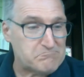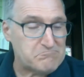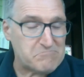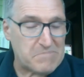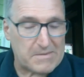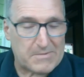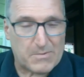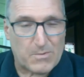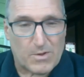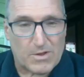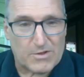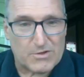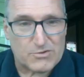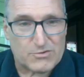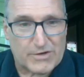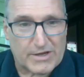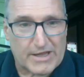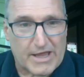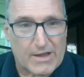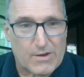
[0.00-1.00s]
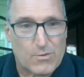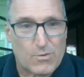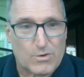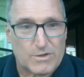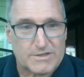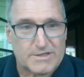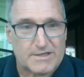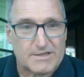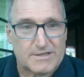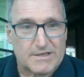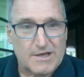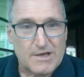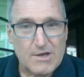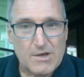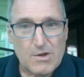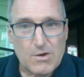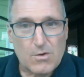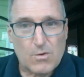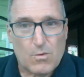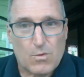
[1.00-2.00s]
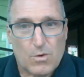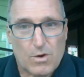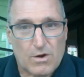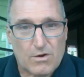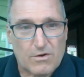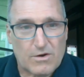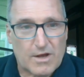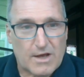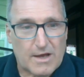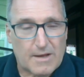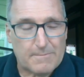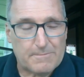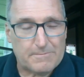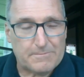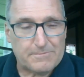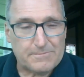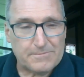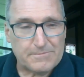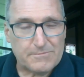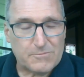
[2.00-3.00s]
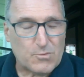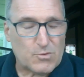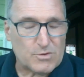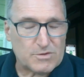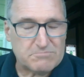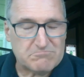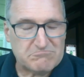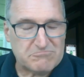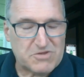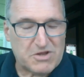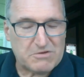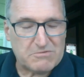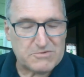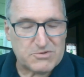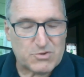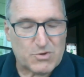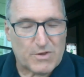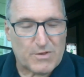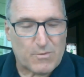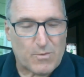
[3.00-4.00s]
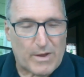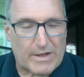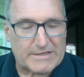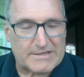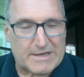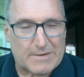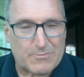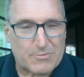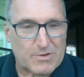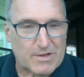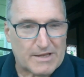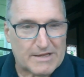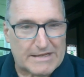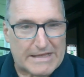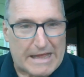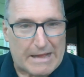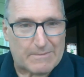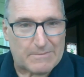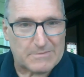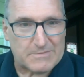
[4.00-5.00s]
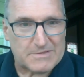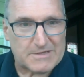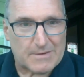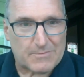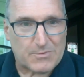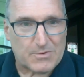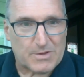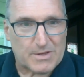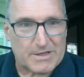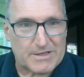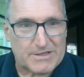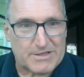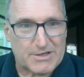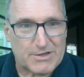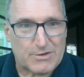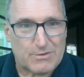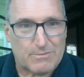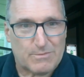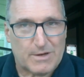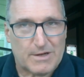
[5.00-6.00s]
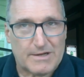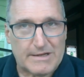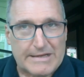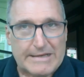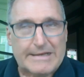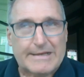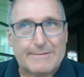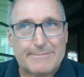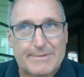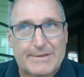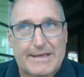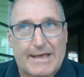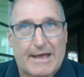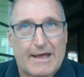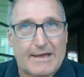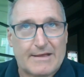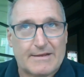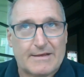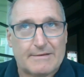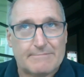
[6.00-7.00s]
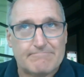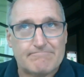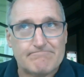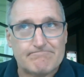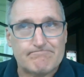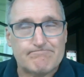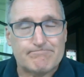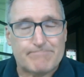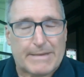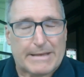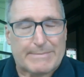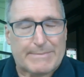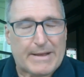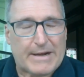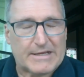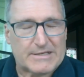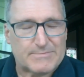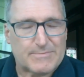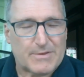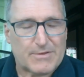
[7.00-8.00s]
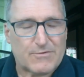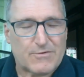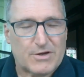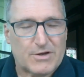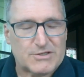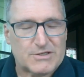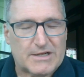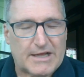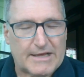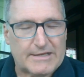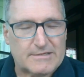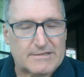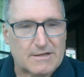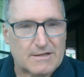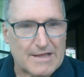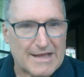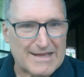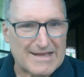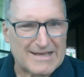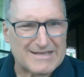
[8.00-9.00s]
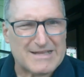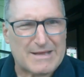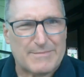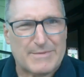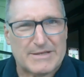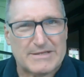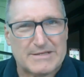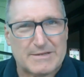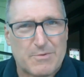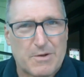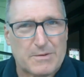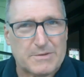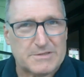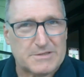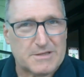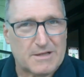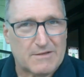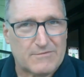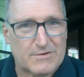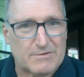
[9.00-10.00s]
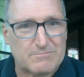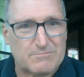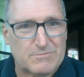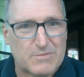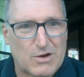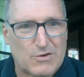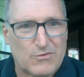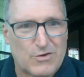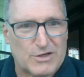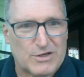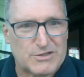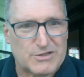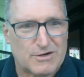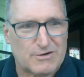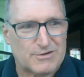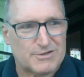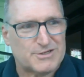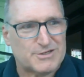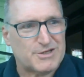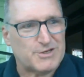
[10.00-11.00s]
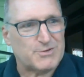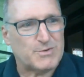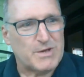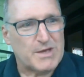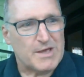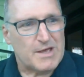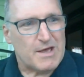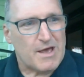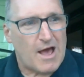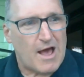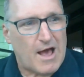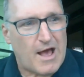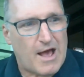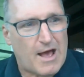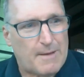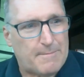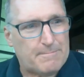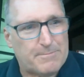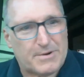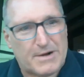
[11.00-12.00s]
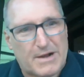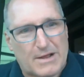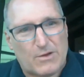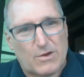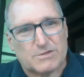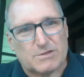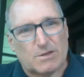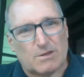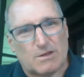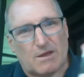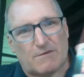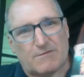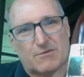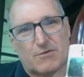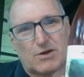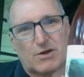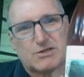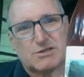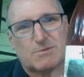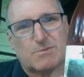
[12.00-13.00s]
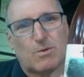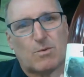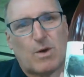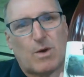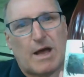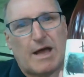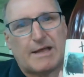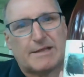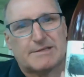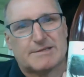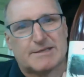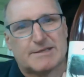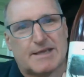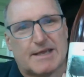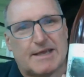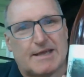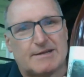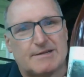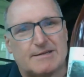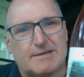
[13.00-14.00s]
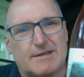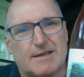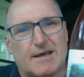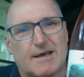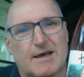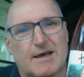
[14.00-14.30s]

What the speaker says: maybe while you're drinking Horses or enjoy the wine separately and the album separately too. But yeah, I had a big Patti Smith crush in high school. And I guess that means I probably still have a crush on her too. But I also love crushable wines, and